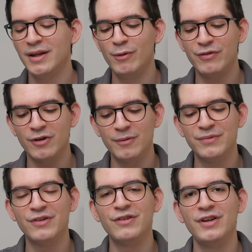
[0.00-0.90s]
that we've come
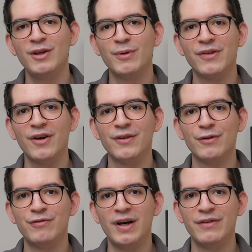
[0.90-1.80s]
to see with
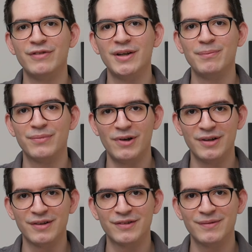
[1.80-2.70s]
other Fifine
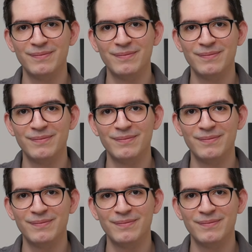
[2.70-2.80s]
products.